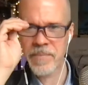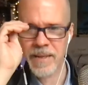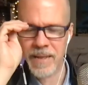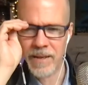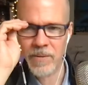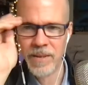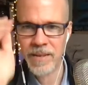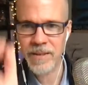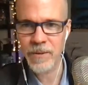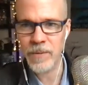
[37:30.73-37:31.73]
How
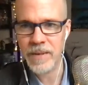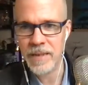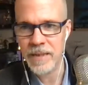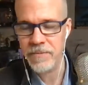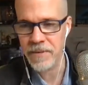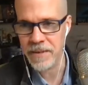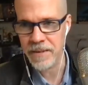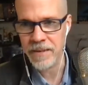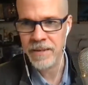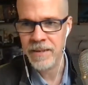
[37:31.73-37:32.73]
can you
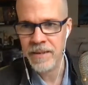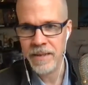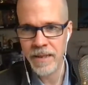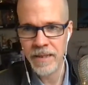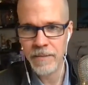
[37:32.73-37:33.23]
even? And